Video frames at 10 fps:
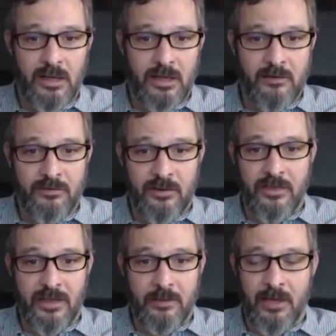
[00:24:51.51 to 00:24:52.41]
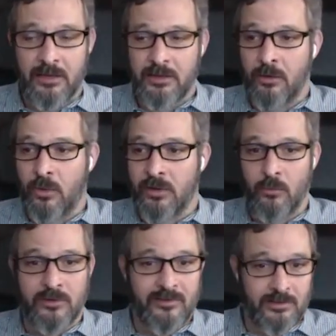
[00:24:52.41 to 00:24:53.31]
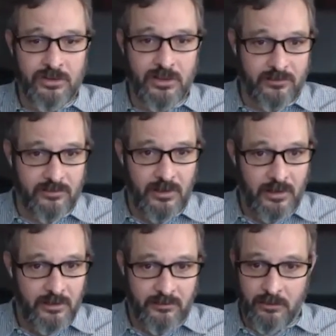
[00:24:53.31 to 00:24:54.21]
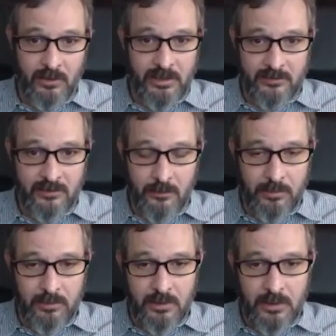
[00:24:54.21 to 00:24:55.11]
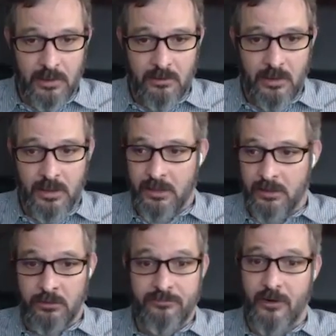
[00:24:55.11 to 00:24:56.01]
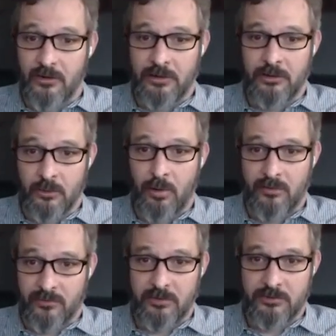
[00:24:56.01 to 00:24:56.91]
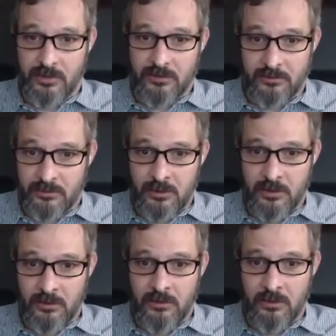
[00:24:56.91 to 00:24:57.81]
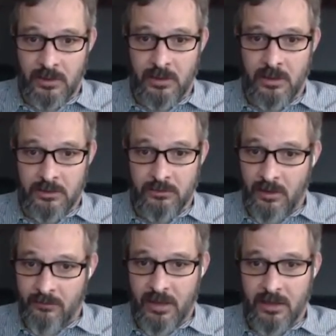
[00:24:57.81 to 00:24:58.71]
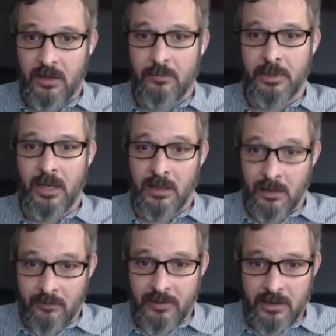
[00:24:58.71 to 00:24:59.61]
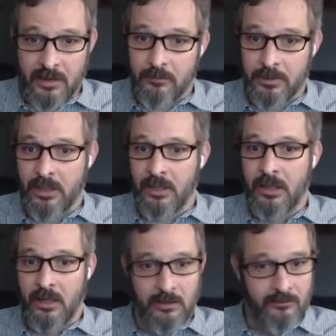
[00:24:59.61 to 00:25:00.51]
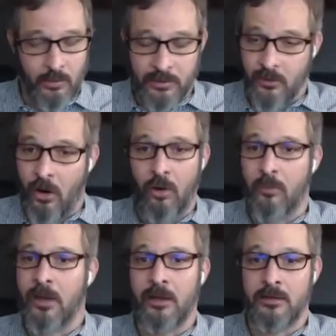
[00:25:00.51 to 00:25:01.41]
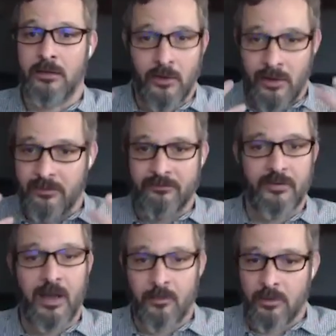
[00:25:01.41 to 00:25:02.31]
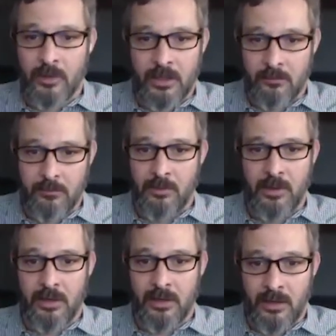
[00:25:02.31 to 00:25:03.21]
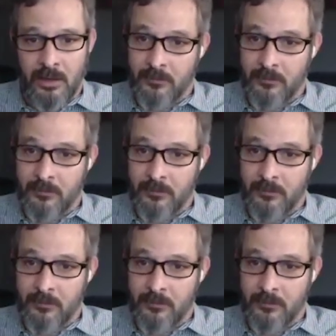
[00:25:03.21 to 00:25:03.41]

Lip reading: And if you think about, what Citrix is a great example, right? You felt like you were part of Citrix, you love that company. I love that company. Love it with all my, every fiber in my body.